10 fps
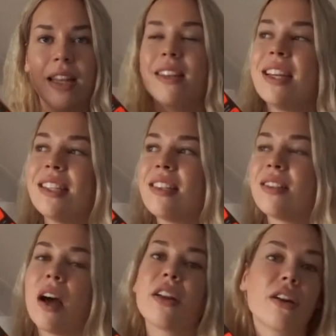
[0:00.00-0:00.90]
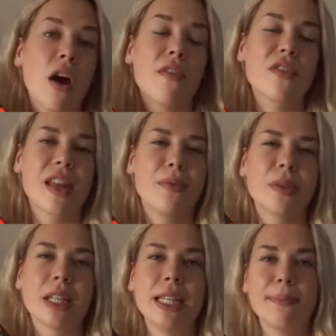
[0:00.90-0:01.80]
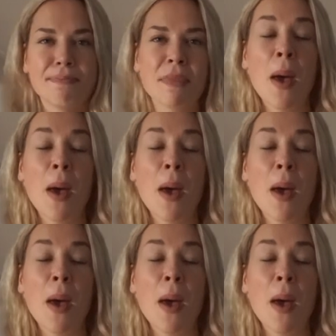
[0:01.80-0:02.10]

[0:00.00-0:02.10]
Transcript: Like, this is not a cover that really